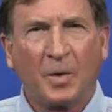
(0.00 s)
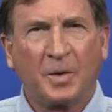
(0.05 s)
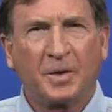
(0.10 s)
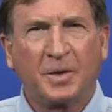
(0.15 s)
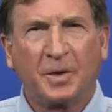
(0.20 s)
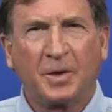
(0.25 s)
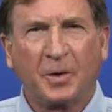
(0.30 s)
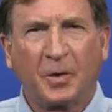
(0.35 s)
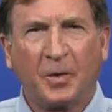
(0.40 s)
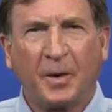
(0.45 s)

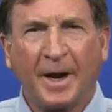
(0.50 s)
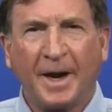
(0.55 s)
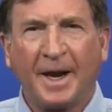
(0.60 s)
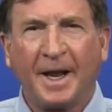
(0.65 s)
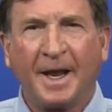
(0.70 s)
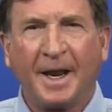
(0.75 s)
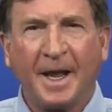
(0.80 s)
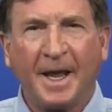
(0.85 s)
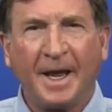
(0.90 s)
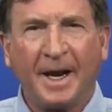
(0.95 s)
To create
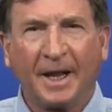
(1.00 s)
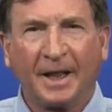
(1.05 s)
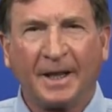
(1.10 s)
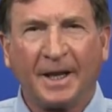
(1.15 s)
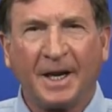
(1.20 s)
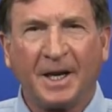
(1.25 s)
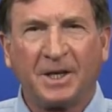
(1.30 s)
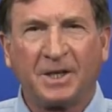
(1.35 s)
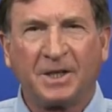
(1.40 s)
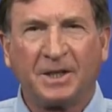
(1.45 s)
an
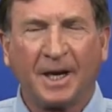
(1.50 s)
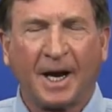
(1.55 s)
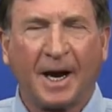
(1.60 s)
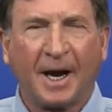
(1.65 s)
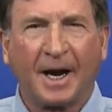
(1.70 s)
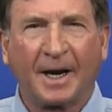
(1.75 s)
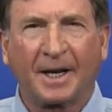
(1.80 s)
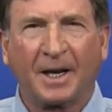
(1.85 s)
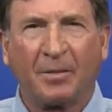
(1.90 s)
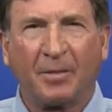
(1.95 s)
inhalation
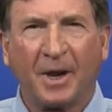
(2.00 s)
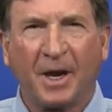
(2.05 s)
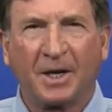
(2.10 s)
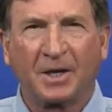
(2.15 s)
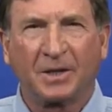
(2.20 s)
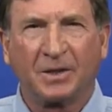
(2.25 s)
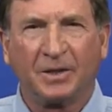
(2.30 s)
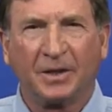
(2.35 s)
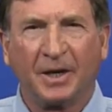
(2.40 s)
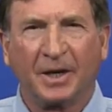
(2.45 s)

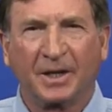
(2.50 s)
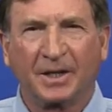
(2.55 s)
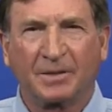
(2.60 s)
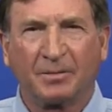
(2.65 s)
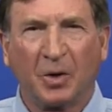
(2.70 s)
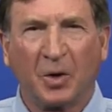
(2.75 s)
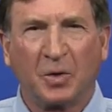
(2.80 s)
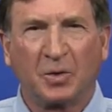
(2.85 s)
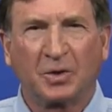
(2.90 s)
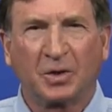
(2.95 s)
occupational
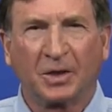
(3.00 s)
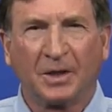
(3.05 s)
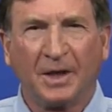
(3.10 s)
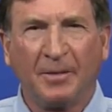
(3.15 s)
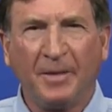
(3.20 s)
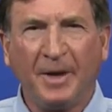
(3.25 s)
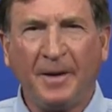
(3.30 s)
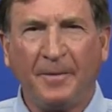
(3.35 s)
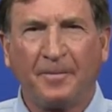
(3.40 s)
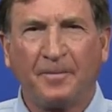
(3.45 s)
exposure
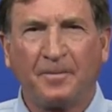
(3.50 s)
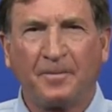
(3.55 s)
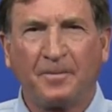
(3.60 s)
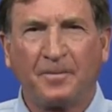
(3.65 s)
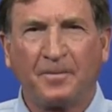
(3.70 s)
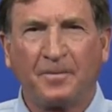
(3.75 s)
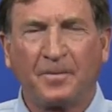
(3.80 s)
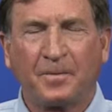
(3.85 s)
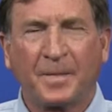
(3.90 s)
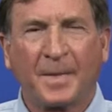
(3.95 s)
limit,
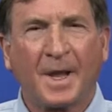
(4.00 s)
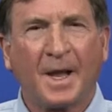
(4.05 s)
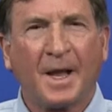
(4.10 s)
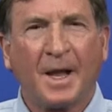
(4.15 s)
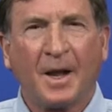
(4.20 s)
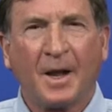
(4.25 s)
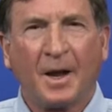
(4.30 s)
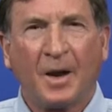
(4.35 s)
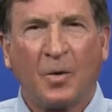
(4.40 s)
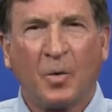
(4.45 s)

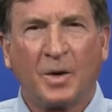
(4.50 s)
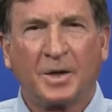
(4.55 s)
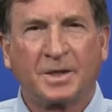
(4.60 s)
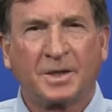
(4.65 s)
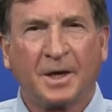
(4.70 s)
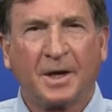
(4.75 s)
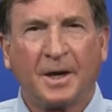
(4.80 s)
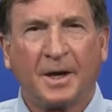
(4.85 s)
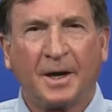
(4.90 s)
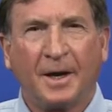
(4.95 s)
which
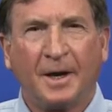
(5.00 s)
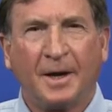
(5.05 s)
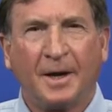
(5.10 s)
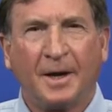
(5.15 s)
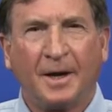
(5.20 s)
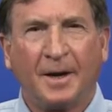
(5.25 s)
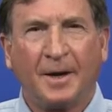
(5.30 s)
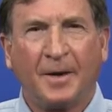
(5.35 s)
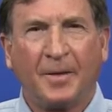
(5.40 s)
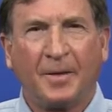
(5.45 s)

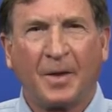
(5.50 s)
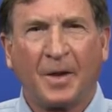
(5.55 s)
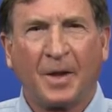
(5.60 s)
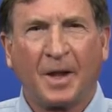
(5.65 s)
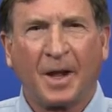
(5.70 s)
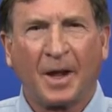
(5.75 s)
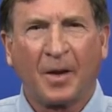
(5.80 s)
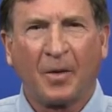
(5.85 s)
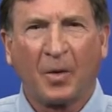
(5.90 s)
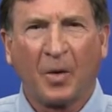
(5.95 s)
I
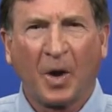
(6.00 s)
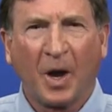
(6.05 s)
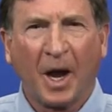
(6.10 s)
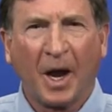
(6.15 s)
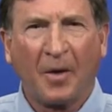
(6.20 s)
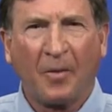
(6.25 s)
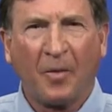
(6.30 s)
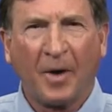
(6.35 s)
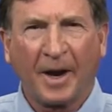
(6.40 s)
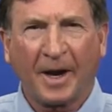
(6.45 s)

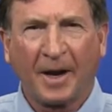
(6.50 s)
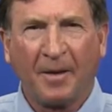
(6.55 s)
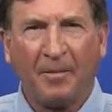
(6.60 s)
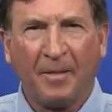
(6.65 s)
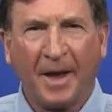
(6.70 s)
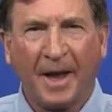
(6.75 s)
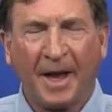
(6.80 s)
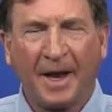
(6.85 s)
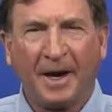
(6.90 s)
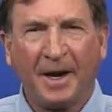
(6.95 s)

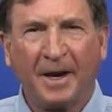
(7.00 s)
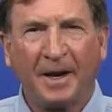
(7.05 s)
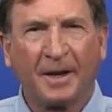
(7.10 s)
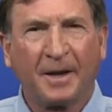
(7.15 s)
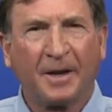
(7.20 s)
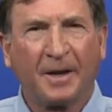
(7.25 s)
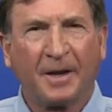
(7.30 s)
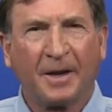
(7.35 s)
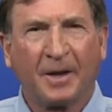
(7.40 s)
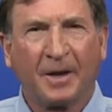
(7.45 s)
recommend
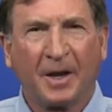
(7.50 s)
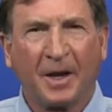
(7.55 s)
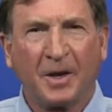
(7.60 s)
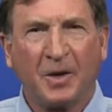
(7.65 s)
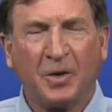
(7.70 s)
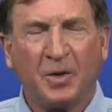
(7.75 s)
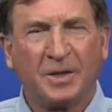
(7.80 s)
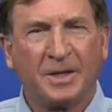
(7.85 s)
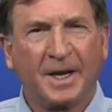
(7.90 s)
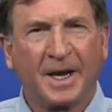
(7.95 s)

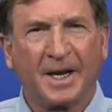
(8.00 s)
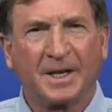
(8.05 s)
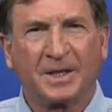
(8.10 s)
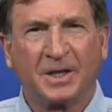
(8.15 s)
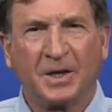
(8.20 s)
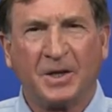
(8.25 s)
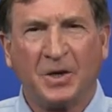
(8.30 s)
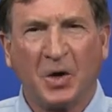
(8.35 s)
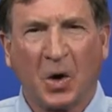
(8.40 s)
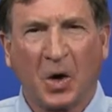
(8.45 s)
using as
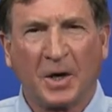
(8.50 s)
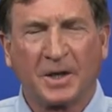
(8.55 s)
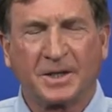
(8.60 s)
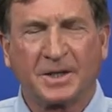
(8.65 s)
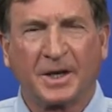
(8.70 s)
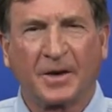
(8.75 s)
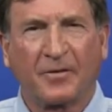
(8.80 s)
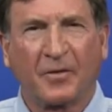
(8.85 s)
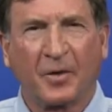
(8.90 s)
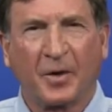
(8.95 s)
a
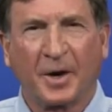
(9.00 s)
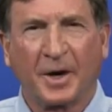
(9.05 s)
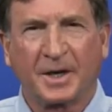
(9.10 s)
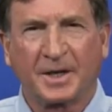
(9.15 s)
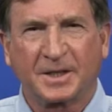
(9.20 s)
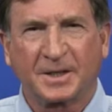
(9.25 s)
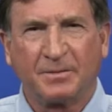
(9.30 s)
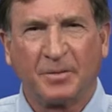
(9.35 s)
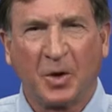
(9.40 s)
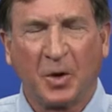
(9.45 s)
yardstick for
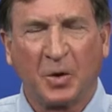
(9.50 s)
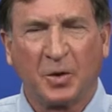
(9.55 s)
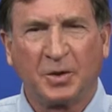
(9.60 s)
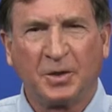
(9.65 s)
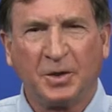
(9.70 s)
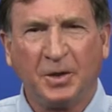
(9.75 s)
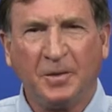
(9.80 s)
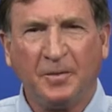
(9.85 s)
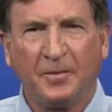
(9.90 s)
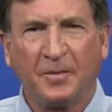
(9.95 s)

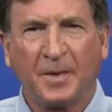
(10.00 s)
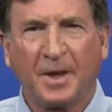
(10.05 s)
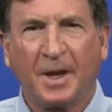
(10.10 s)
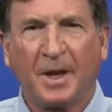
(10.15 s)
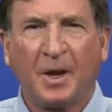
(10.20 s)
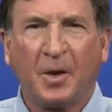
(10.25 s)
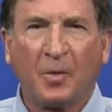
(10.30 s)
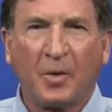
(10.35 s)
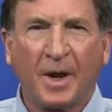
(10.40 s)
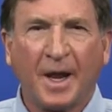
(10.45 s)
exposure,
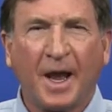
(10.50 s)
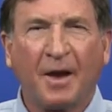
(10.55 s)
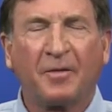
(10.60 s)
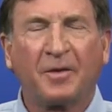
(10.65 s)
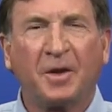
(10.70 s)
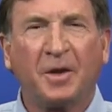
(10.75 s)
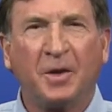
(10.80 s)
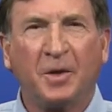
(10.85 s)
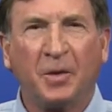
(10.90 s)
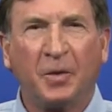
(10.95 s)
we have
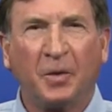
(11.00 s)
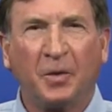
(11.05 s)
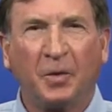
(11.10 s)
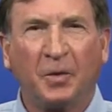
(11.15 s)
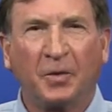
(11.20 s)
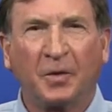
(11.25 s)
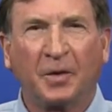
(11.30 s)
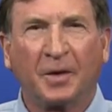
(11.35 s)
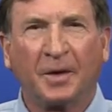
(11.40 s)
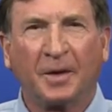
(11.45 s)
to
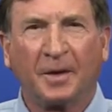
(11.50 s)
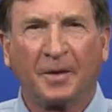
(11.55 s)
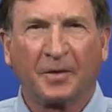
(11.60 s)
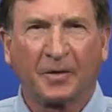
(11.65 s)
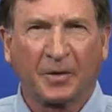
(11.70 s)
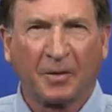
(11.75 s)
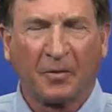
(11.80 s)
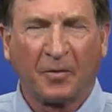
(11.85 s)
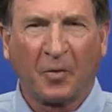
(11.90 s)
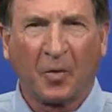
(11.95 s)
use
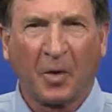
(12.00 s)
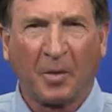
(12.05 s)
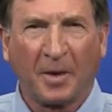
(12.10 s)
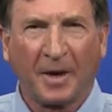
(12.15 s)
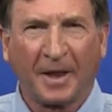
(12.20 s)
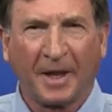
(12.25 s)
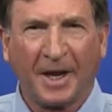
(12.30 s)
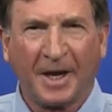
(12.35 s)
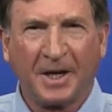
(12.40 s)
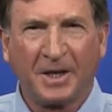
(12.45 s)
some
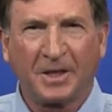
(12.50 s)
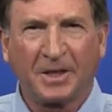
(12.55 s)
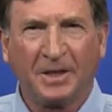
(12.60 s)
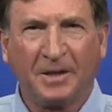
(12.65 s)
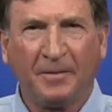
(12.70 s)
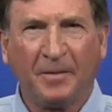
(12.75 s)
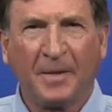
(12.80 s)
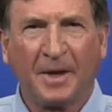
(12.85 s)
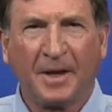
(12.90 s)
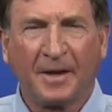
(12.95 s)

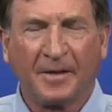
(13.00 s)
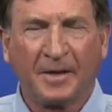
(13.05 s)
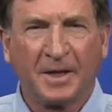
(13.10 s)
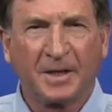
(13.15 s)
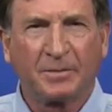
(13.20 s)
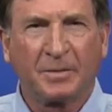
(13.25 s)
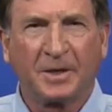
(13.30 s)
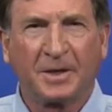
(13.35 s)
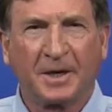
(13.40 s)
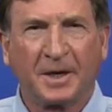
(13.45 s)
formulation.
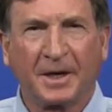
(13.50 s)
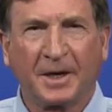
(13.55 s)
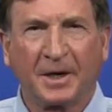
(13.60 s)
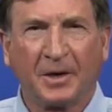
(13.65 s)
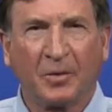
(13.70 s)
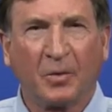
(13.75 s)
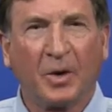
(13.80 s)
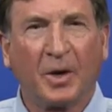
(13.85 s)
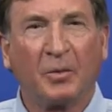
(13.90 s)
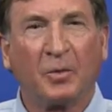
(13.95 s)
This
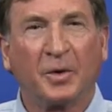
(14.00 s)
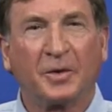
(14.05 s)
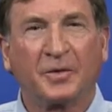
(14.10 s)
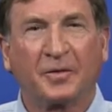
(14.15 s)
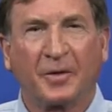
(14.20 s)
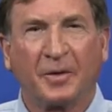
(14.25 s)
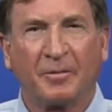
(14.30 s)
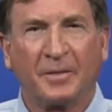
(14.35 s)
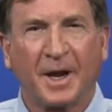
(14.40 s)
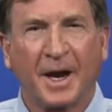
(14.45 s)
particular one was
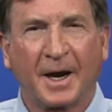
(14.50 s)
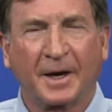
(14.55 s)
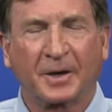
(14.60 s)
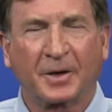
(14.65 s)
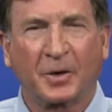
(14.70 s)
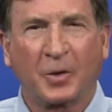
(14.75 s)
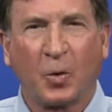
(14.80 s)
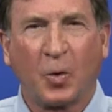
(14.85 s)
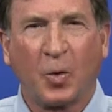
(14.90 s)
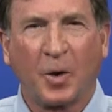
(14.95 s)
from
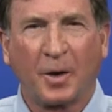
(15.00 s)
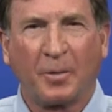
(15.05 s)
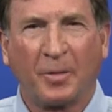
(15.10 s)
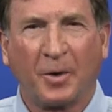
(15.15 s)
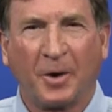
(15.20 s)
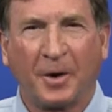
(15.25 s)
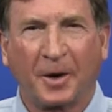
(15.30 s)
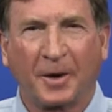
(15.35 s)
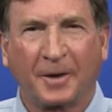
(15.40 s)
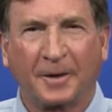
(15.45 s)
Dr.
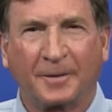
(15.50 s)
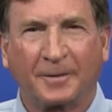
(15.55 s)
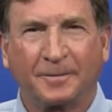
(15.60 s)
Kornberg.